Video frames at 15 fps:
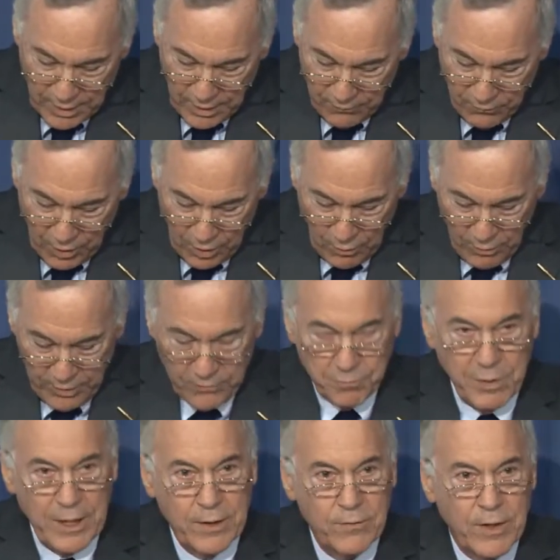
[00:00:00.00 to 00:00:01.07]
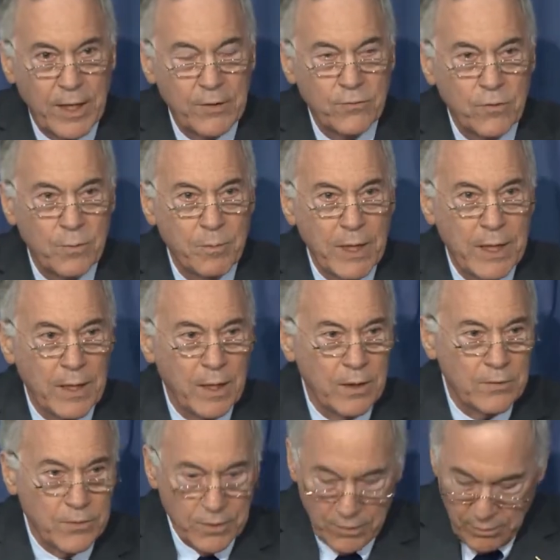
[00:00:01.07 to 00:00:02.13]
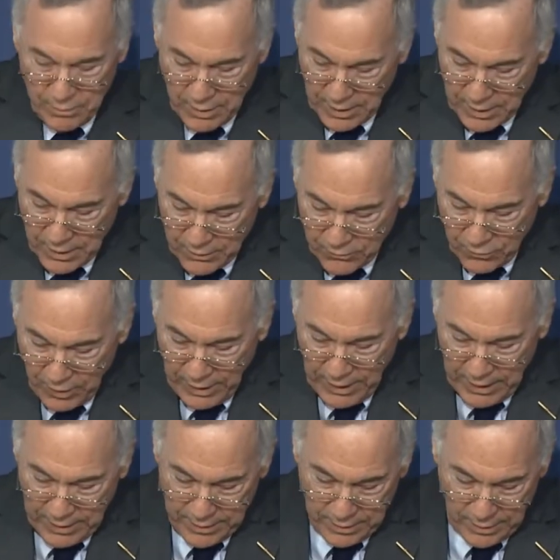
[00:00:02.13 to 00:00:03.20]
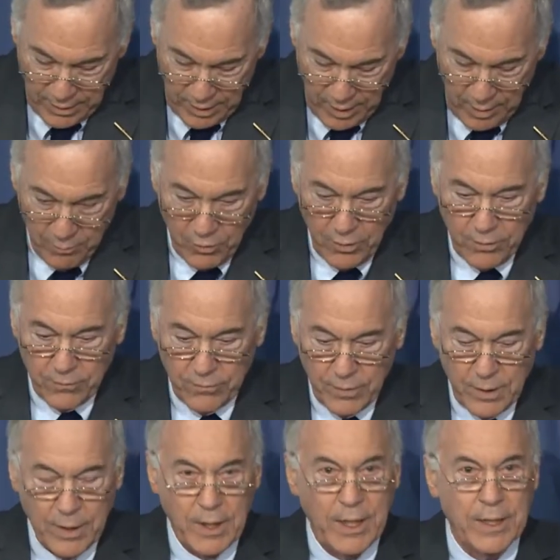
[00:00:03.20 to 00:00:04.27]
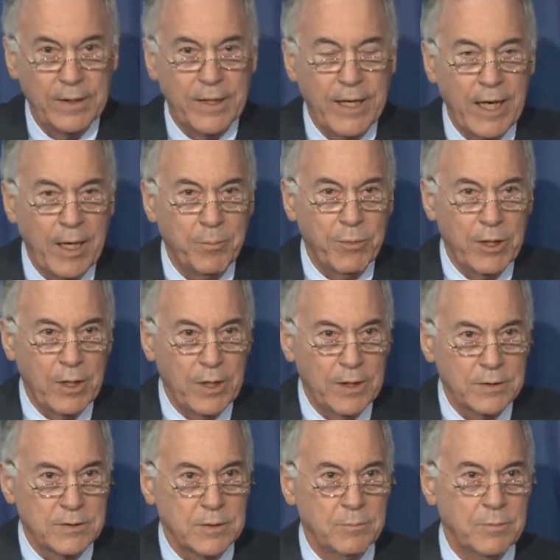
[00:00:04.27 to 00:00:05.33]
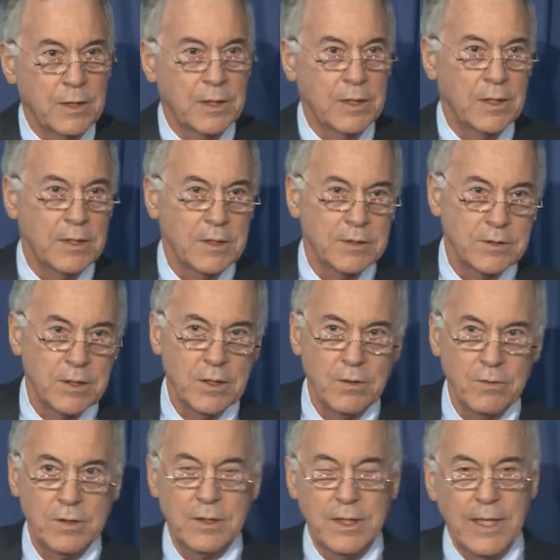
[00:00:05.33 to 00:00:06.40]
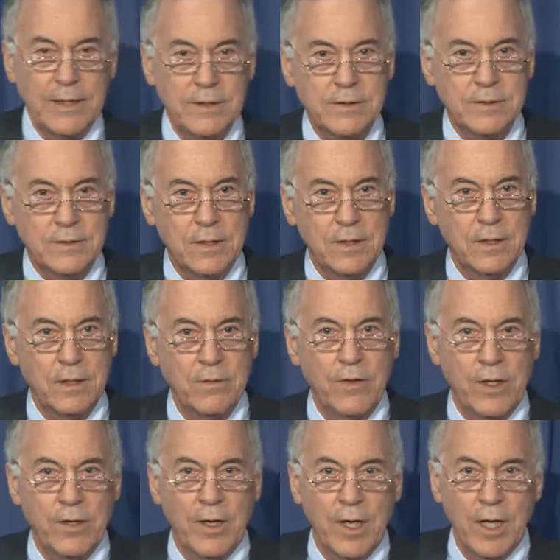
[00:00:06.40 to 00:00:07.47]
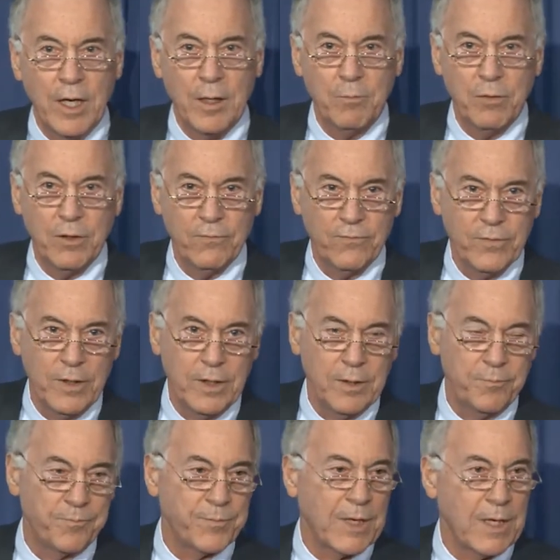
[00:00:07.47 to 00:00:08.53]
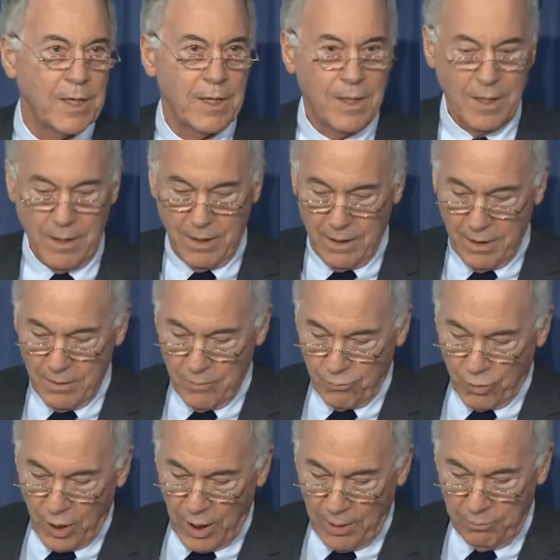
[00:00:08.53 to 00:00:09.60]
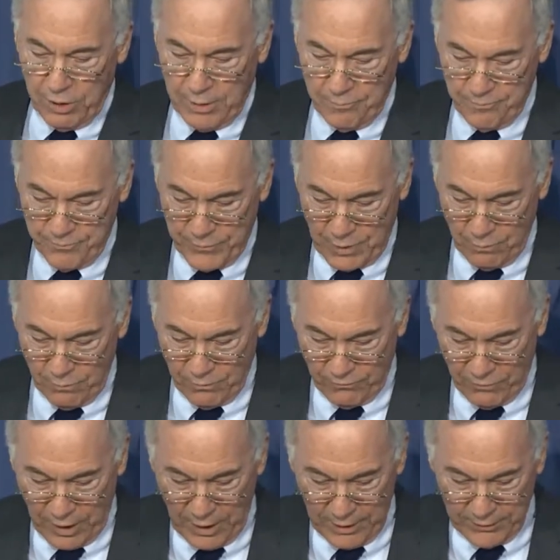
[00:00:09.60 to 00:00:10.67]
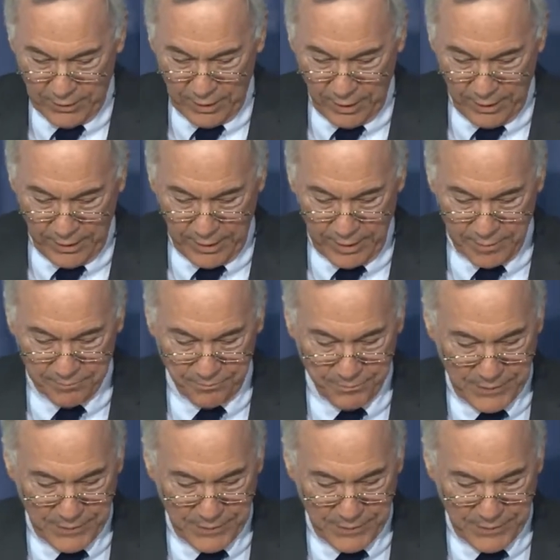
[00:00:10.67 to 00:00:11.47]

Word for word: have always been detrimental to trade, commerce, and, and capitalism. So that's the, the nub of the problem with volatility.